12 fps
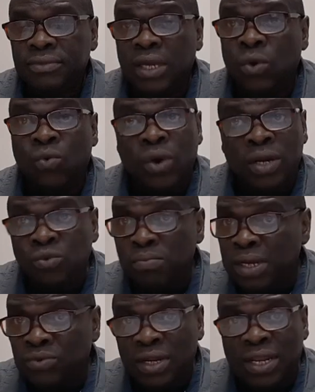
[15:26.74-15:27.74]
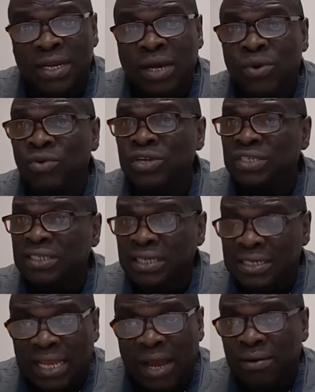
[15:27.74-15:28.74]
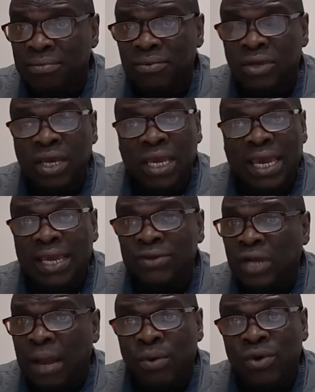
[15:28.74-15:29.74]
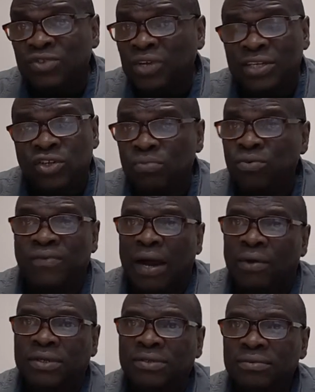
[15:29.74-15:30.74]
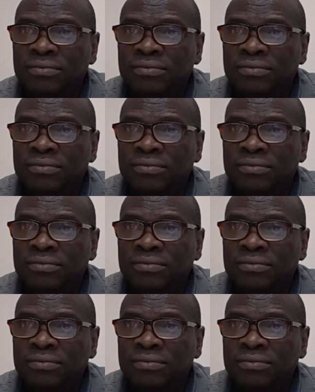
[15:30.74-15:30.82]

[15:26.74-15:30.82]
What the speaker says: And when we met with the lender, we were able to sit down and come up with a strategy to move forward.